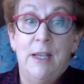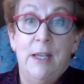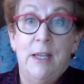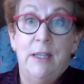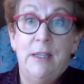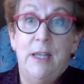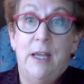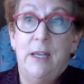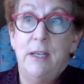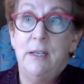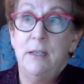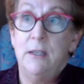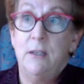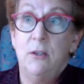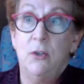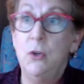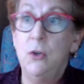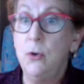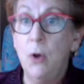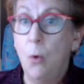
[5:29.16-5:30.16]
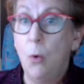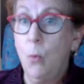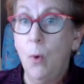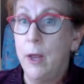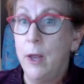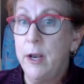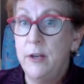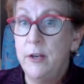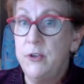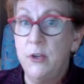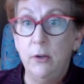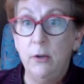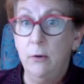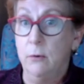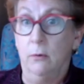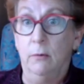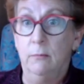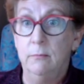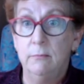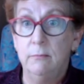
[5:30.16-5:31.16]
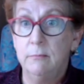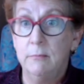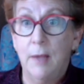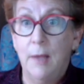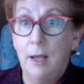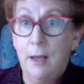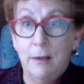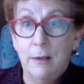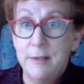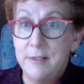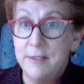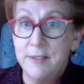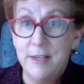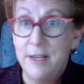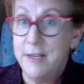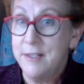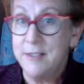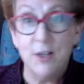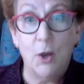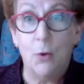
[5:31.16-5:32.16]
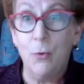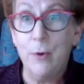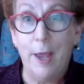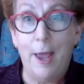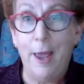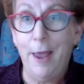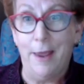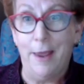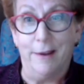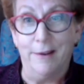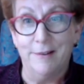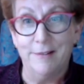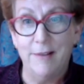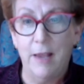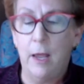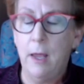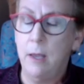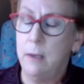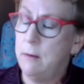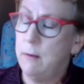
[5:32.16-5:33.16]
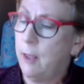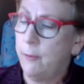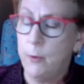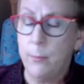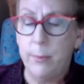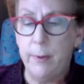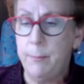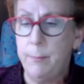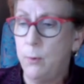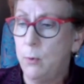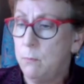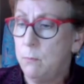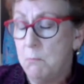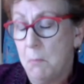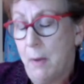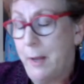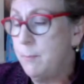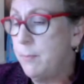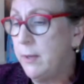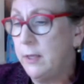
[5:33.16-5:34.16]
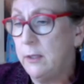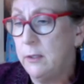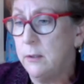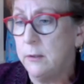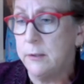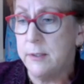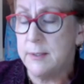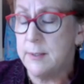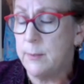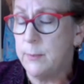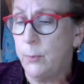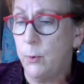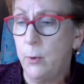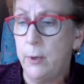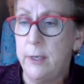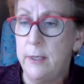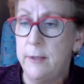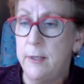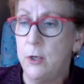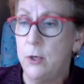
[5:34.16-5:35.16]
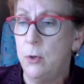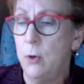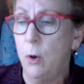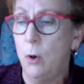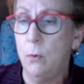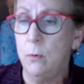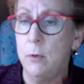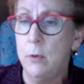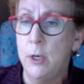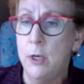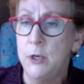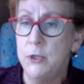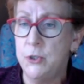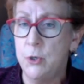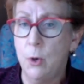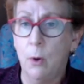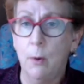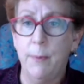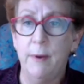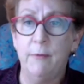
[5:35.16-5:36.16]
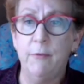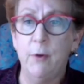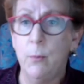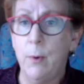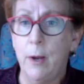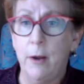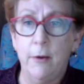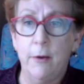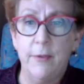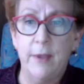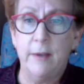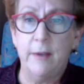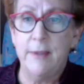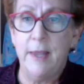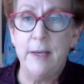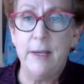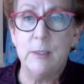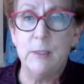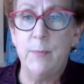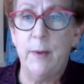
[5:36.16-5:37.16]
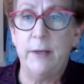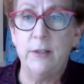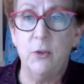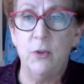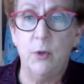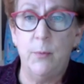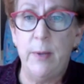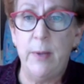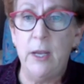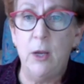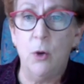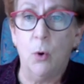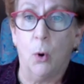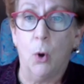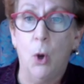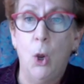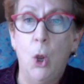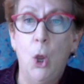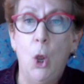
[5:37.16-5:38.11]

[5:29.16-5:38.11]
that you don't want to do. It's okay. Other people might be a little disappointed that you don't show up everywhere that they expect you to be, or